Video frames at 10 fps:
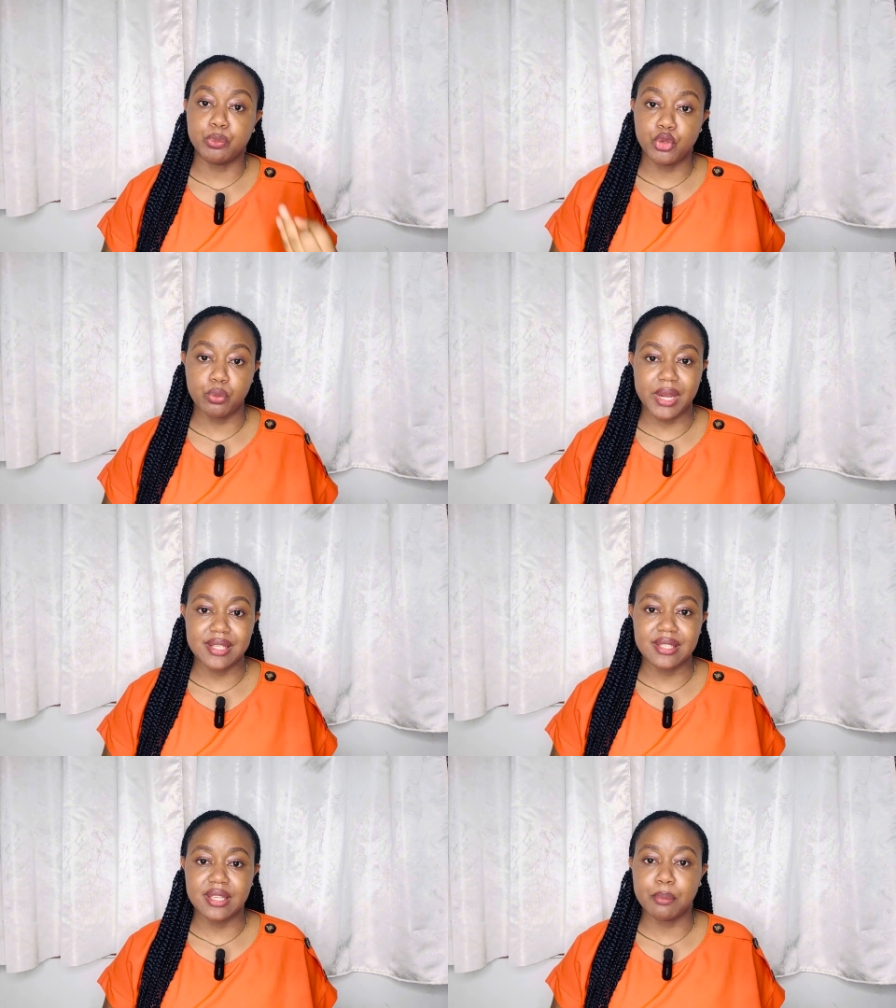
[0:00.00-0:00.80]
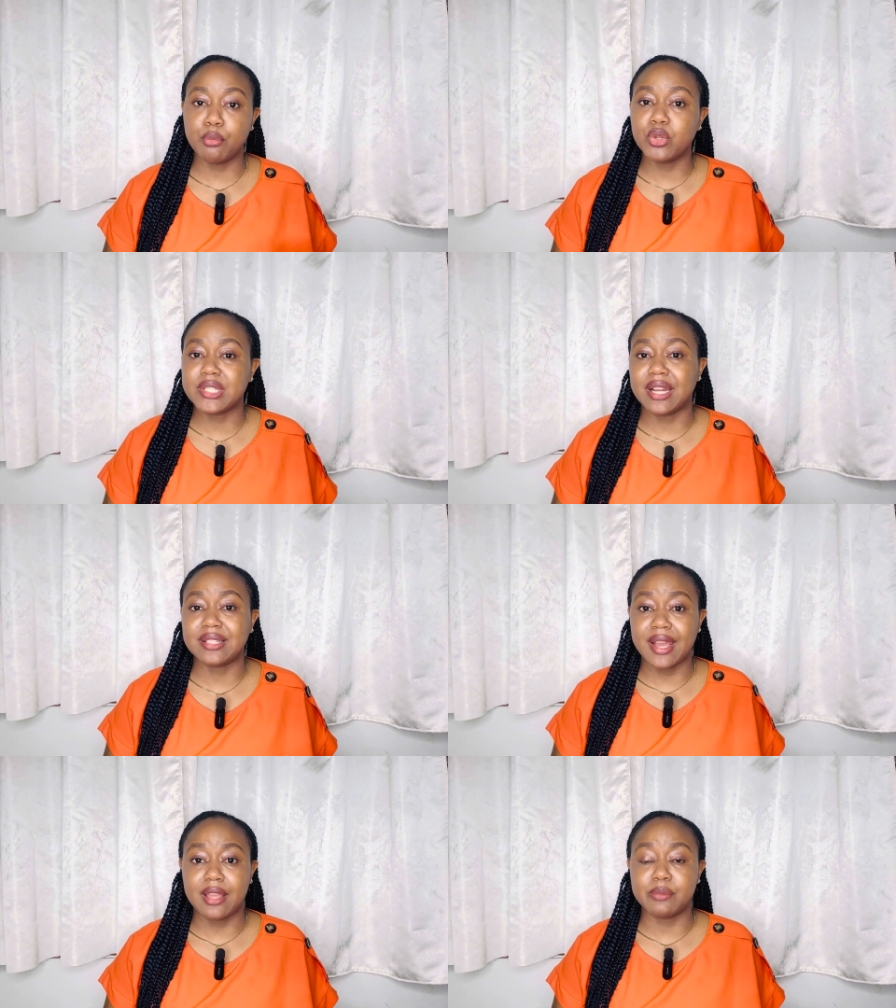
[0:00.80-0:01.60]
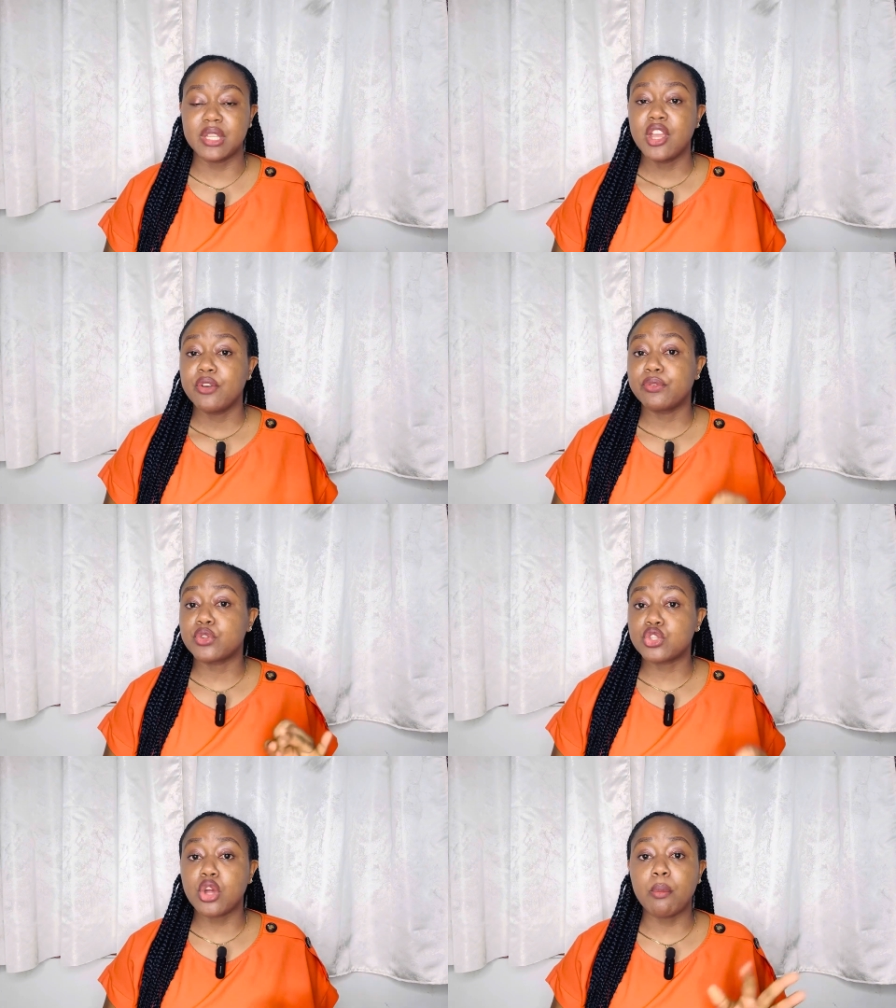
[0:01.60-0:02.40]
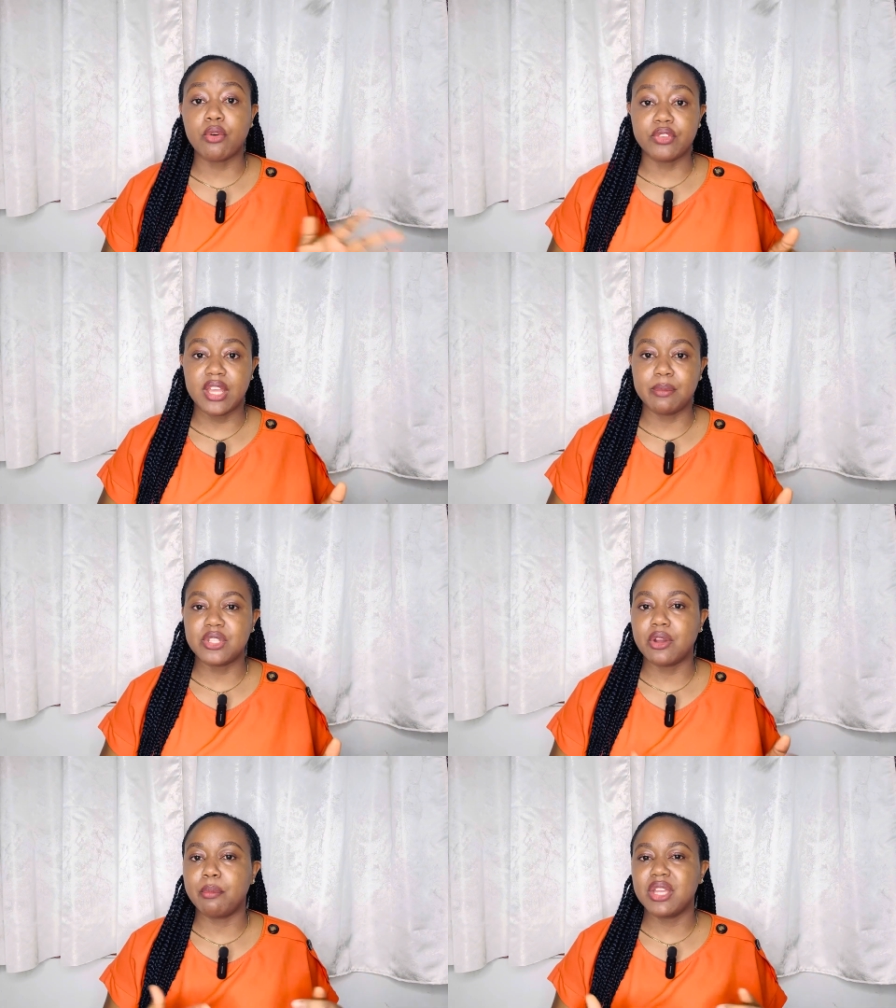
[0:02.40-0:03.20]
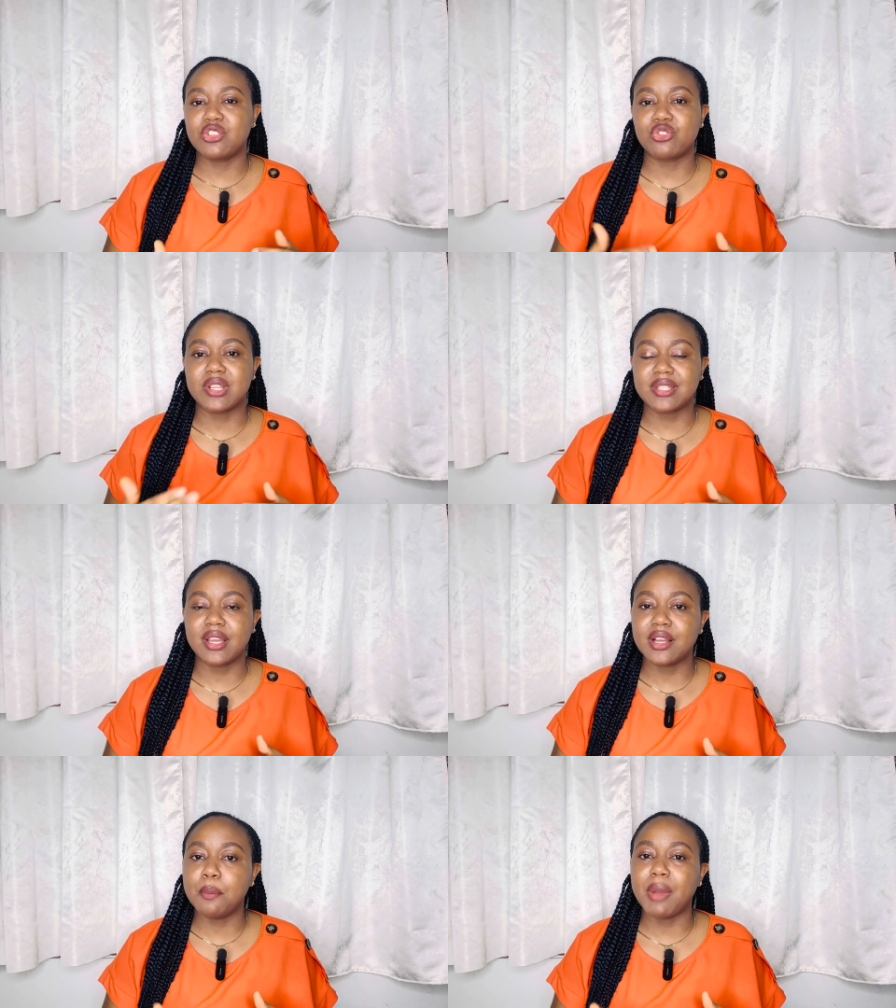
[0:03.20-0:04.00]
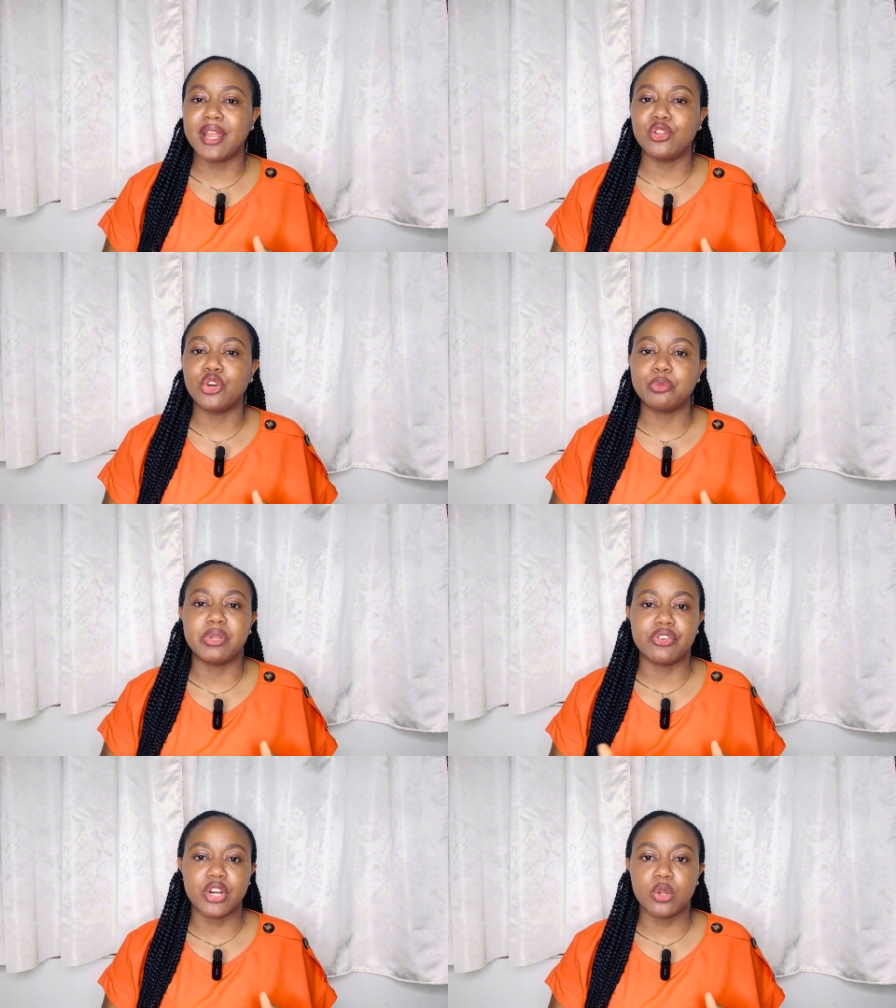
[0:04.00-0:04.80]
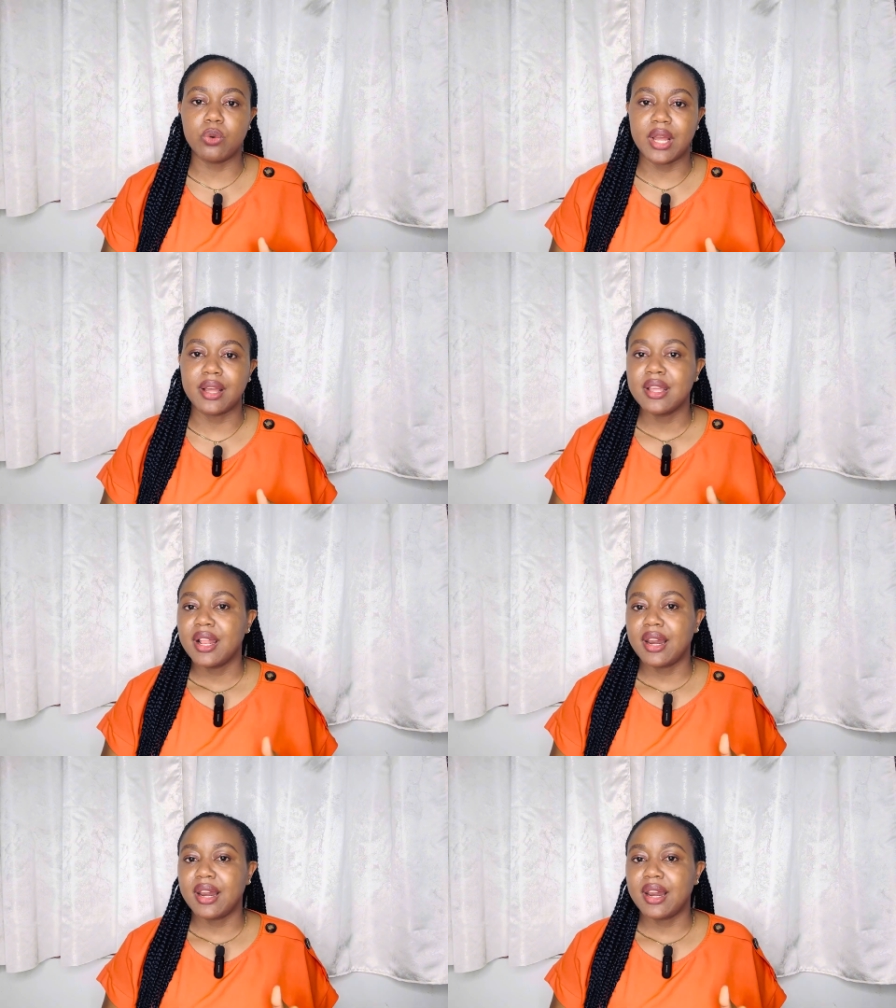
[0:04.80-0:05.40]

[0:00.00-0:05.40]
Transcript: puberty, most of the times, for some of them, their menstrual cycle might not be regular.